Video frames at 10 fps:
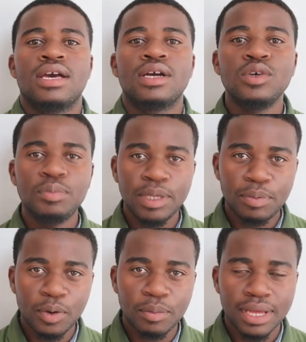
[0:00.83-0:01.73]
Good
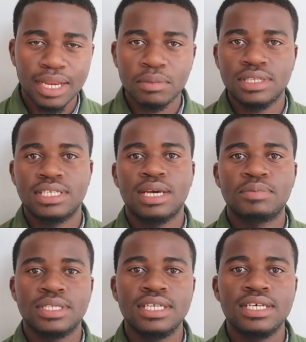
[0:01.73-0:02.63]
people, my name is
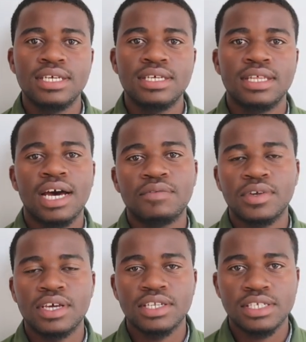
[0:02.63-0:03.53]
Taps Lee, the
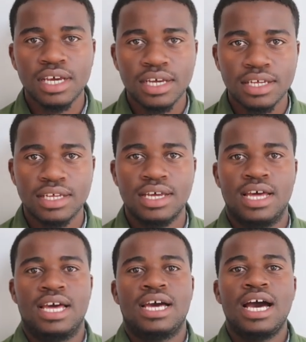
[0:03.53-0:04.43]
African Star.
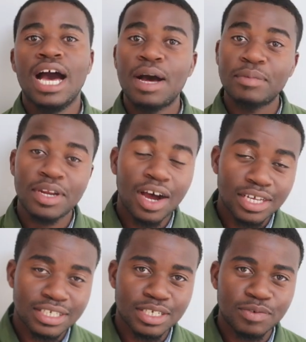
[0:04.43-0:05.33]
I'm an
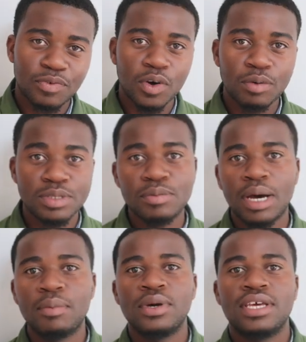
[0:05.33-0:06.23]
artist from
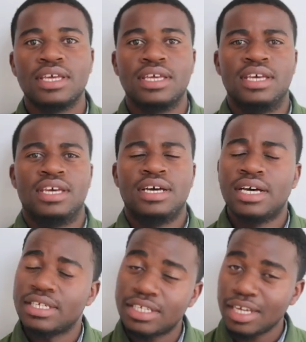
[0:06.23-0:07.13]
Zimbabwe,
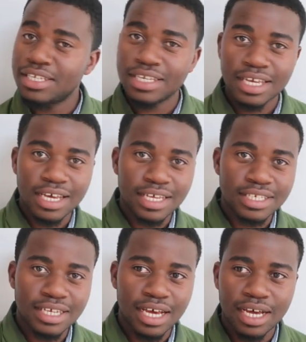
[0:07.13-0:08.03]
studying
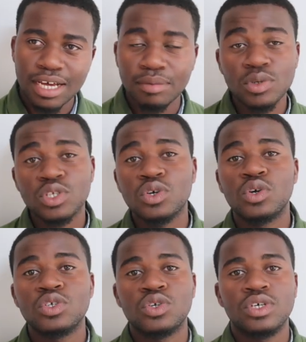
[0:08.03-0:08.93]
at uh, Music
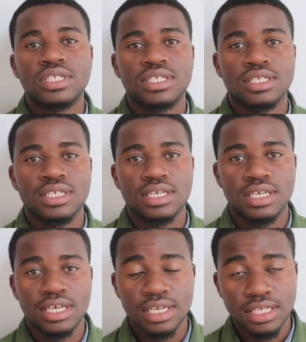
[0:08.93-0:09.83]
Crossroads,
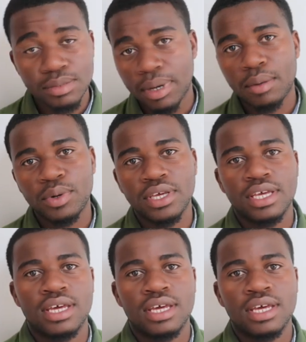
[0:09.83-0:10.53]
Zimbabwe.